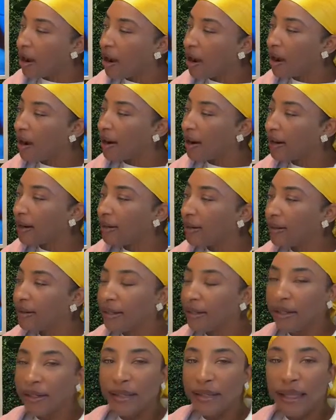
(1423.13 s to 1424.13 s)
are
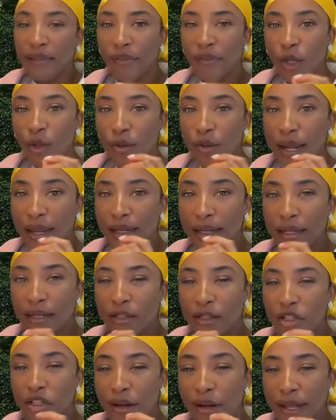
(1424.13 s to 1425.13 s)
they're giving you that
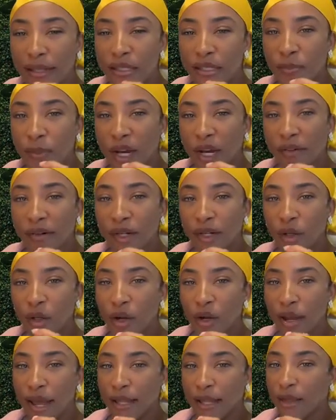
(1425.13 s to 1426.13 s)
little transparent
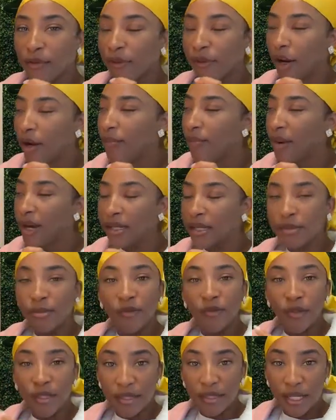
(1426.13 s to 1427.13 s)
look at the very bottom
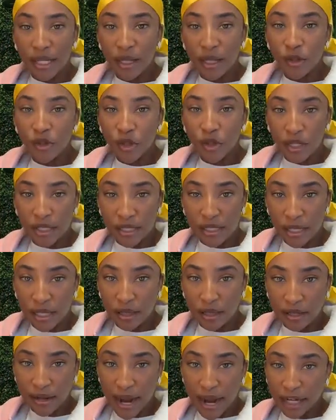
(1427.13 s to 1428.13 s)
of the teeth, so the
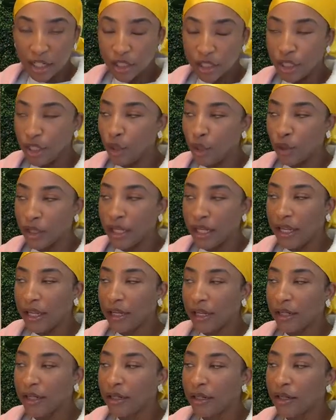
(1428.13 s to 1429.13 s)
teeth are actually
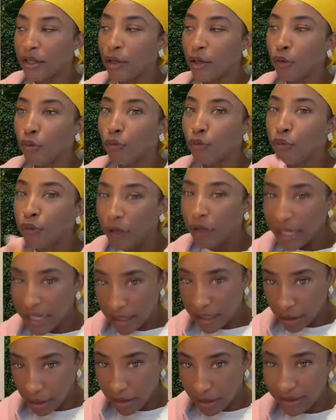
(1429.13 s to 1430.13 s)
looking
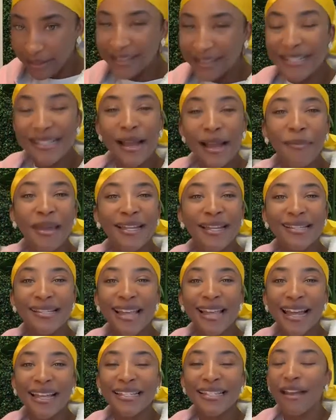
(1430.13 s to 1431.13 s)
real. Does that make
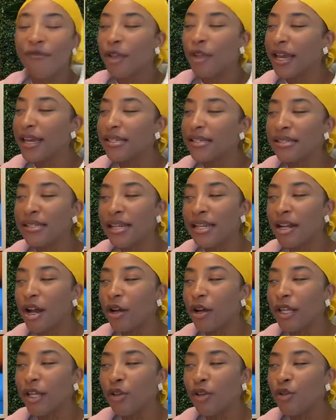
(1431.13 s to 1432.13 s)
sense? Have you guys seen
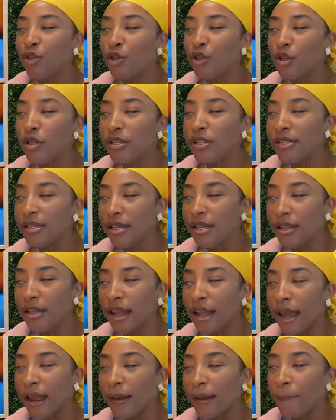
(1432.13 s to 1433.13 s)
how they used to do the teeth,
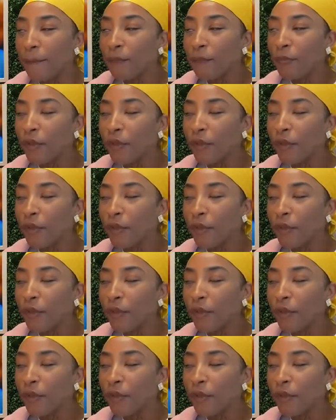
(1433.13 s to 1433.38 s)
like